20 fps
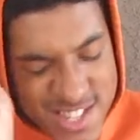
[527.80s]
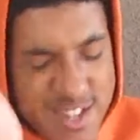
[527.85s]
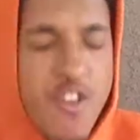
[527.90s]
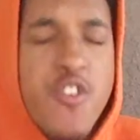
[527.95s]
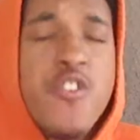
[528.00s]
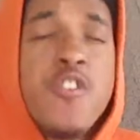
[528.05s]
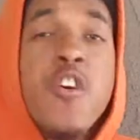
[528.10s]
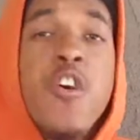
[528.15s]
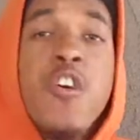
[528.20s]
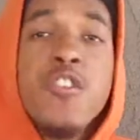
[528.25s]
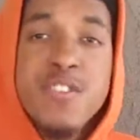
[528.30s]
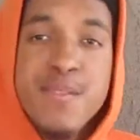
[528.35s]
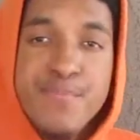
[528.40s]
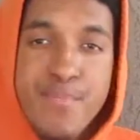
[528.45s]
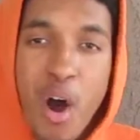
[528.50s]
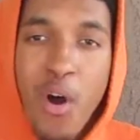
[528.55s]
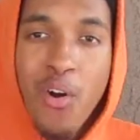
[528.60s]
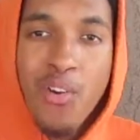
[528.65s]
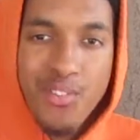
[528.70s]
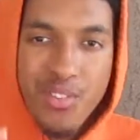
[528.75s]
turn on your
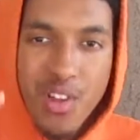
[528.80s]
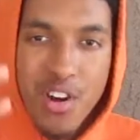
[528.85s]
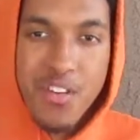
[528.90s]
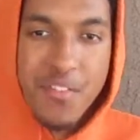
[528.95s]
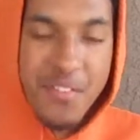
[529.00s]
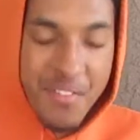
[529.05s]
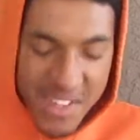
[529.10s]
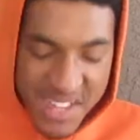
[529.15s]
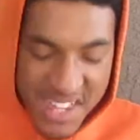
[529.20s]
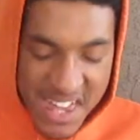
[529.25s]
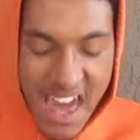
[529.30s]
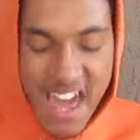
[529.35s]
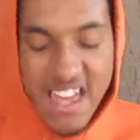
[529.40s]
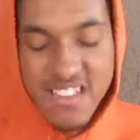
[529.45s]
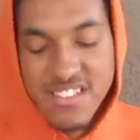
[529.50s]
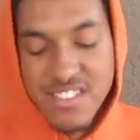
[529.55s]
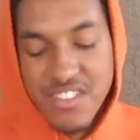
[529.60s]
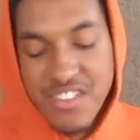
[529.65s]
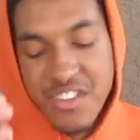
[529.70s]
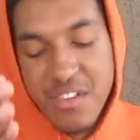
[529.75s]
post
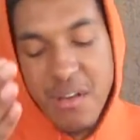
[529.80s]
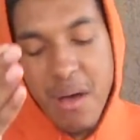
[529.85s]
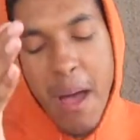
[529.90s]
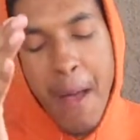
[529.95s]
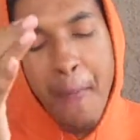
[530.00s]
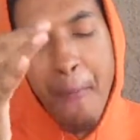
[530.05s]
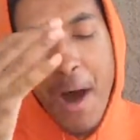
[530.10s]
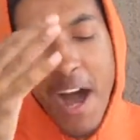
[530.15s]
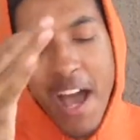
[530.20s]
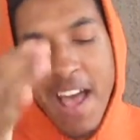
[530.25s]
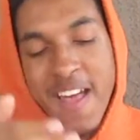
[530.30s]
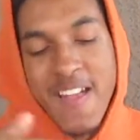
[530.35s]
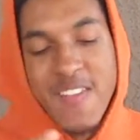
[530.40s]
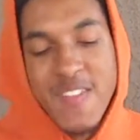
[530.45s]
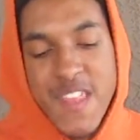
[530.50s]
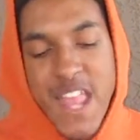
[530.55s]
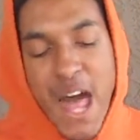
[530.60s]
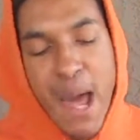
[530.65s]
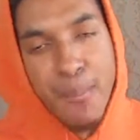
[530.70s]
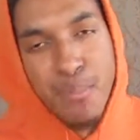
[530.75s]
notifications by
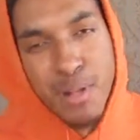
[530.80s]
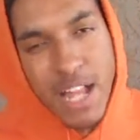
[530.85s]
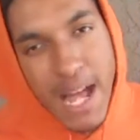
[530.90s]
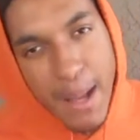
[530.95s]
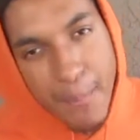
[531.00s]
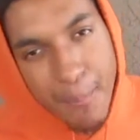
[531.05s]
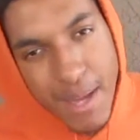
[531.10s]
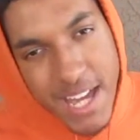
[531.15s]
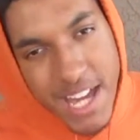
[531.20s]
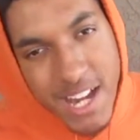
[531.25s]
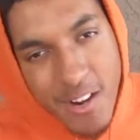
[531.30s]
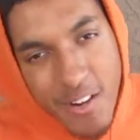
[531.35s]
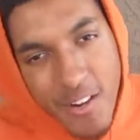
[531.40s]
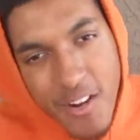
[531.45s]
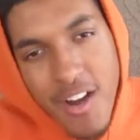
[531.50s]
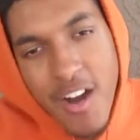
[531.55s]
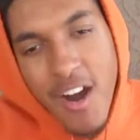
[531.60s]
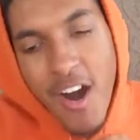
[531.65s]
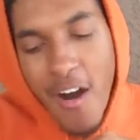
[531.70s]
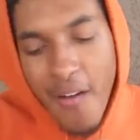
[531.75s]
hitting that black bell
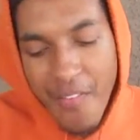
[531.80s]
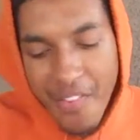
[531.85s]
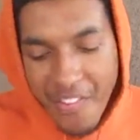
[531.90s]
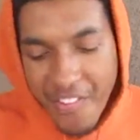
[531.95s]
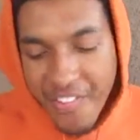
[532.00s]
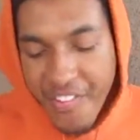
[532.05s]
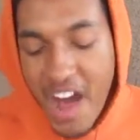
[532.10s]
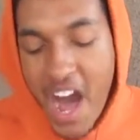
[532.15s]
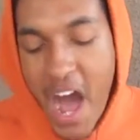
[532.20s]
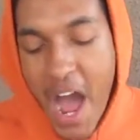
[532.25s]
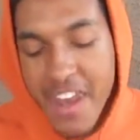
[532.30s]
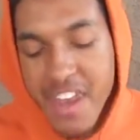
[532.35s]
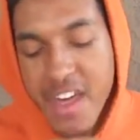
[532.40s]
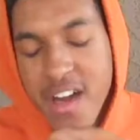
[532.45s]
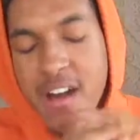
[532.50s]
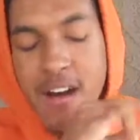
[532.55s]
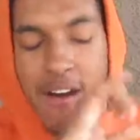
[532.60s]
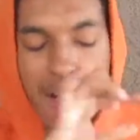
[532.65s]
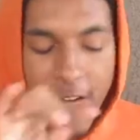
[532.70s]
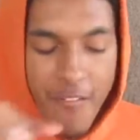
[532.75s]
on the side
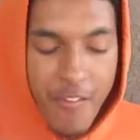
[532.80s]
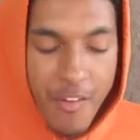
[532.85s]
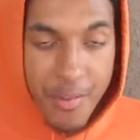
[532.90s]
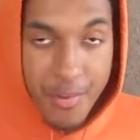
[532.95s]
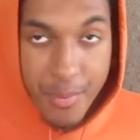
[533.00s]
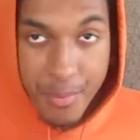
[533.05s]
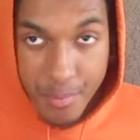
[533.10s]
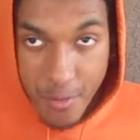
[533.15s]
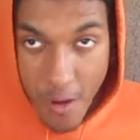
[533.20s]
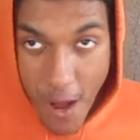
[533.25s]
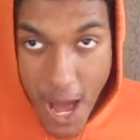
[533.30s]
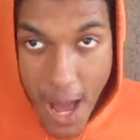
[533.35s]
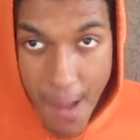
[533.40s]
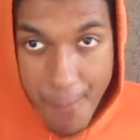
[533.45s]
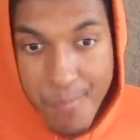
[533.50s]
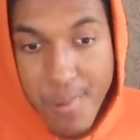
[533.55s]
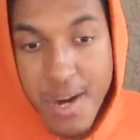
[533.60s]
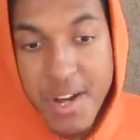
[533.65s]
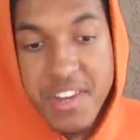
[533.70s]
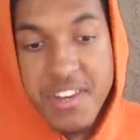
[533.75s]
of the
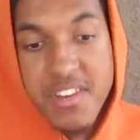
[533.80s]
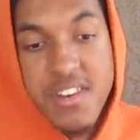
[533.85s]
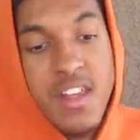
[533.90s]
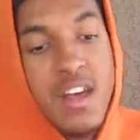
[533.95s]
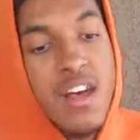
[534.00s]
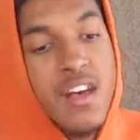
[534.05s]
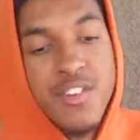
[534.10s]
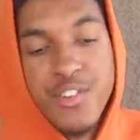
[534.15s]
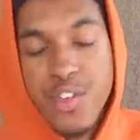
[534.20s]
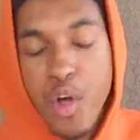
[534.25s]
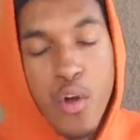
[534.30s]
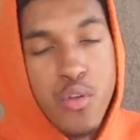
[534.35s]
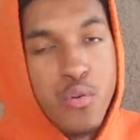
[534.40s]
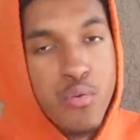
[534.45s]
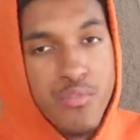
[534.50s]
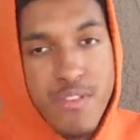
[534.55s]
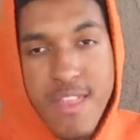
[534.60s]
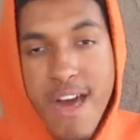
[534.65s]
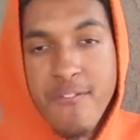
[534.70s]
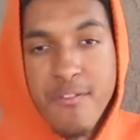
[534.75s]
subscribe button so you
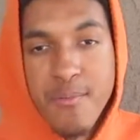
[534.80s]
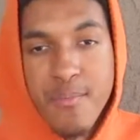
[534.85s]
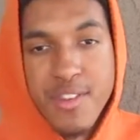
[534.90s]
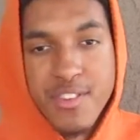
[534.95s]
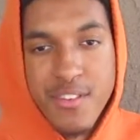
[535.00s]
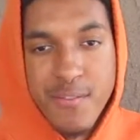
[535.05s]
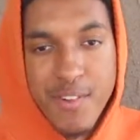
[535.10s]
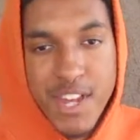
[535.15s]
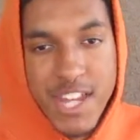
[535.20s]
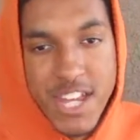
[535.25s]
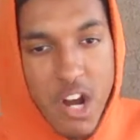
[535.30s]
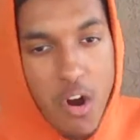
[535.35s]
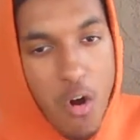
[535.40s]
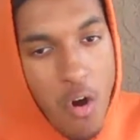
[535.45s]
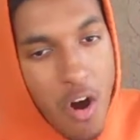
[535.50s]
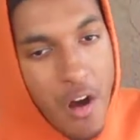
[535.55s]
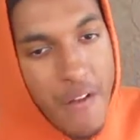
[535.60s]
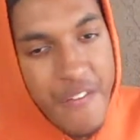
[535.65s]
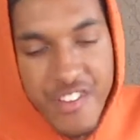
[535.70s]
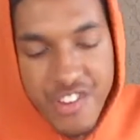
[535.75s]
never miss a video
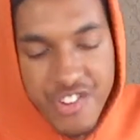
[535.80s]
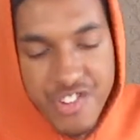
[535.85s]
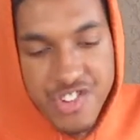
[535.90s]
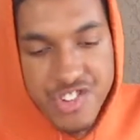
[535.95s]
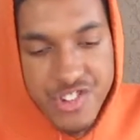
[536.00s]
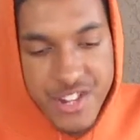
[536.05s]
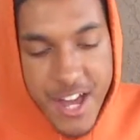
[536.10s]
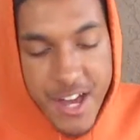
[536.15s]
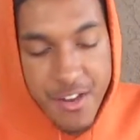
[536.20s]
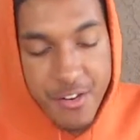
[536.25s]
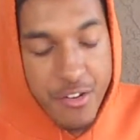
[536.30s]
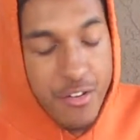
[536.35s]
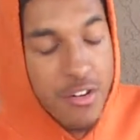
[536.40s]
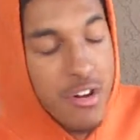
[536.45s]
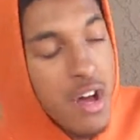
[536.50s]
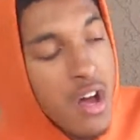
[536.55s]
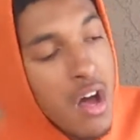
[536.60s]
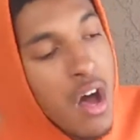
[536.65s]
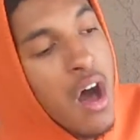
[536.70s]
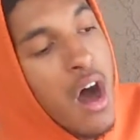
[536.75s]
on this channel.
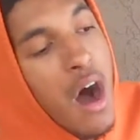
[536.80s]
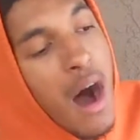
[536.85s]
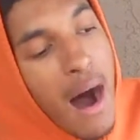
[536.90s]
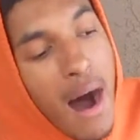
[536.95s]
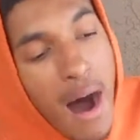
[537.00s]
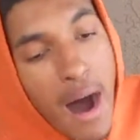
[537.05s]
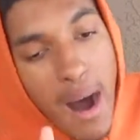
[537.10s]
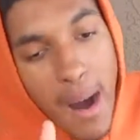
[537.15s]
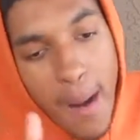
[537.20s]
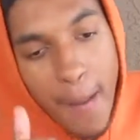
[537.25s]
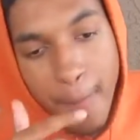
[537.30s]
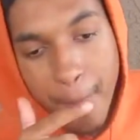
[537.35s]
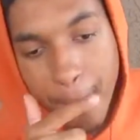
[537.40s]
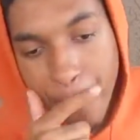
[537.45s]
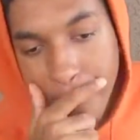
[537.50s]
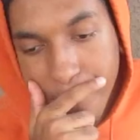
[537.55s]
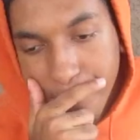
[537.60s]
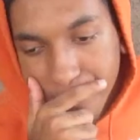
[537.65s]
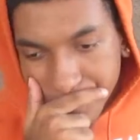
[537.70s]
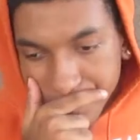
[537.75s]
Um,
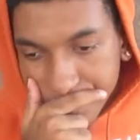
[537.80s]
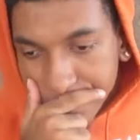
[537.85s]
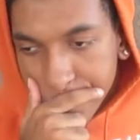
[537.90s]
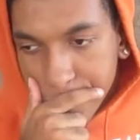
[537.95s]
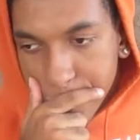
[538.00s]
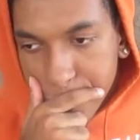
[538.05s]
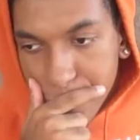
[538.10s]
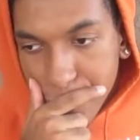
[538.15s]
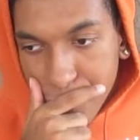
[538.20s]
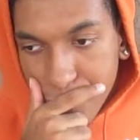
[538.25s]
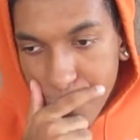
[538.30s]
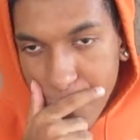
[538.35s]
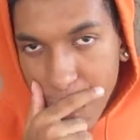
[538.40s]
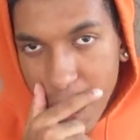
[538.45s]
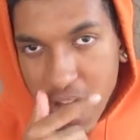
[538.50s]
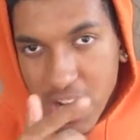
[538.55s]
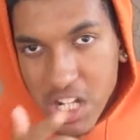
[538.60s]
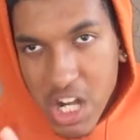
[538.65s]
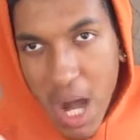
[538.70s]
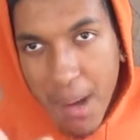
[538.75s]

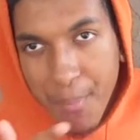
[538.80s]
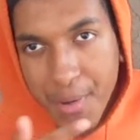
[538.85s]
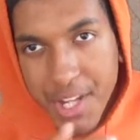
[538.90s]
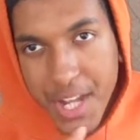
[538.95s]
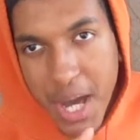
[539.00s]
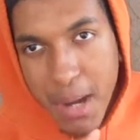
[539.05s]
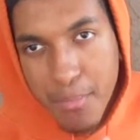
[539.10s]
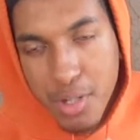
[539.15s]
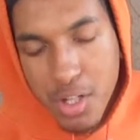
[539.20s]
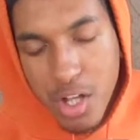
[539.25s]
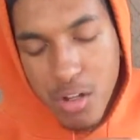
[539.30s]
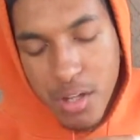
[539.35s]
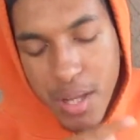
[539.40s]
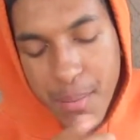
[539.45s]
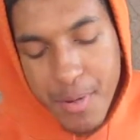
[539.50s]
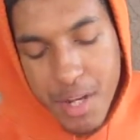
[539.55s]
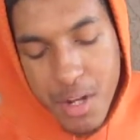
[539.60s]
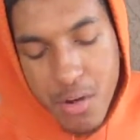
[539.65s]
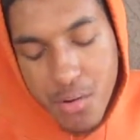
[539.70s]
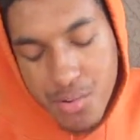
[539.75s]
comment down below,
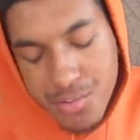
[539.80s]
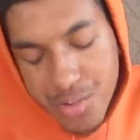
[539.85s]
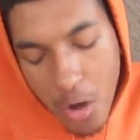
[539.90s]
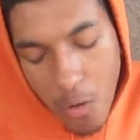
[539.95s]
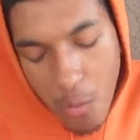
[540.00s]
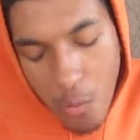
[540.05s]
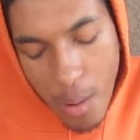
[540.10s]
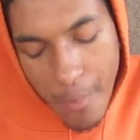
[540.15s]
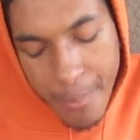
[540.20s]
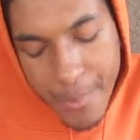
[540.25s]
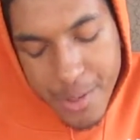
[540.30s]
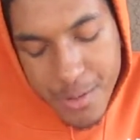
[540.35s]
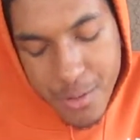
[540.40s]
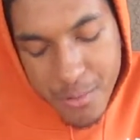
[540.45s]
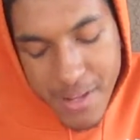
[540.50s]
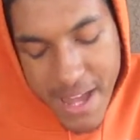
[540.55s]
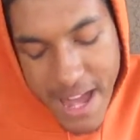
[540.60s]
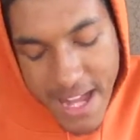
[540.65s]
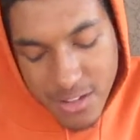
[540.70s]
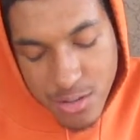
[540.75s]
let me know what y'all want me to
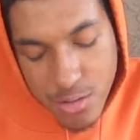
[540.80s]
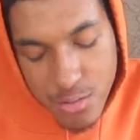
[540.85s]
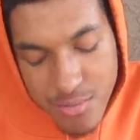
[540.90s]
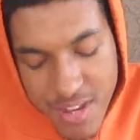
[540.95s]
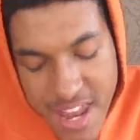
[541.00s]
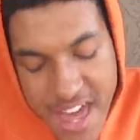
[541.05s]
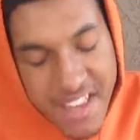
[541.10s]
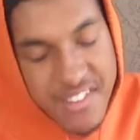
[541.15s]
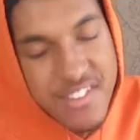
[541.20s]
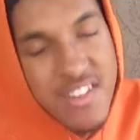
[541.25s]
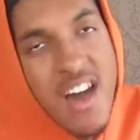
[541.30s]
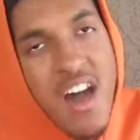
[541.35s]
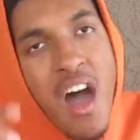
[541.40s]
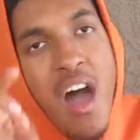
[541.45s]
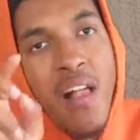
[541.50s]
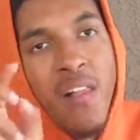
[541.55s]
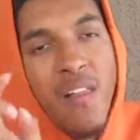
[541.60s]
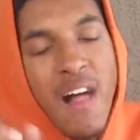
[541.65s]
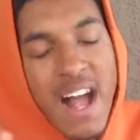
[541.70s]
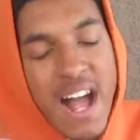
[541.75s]
react to next.
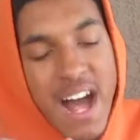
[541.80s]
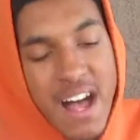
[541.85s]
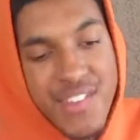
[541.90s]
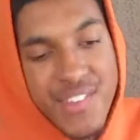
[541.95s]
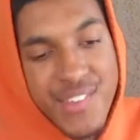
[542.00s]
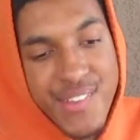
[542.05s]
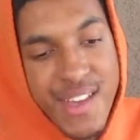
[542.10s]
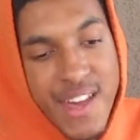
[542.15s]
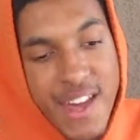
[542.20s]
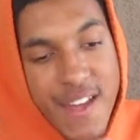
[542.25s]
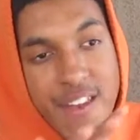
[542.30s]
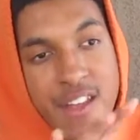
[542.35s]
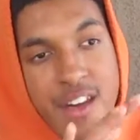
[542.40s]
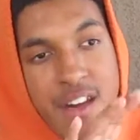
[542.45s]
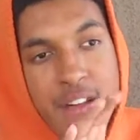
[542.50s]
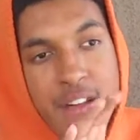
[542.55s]
Like I said,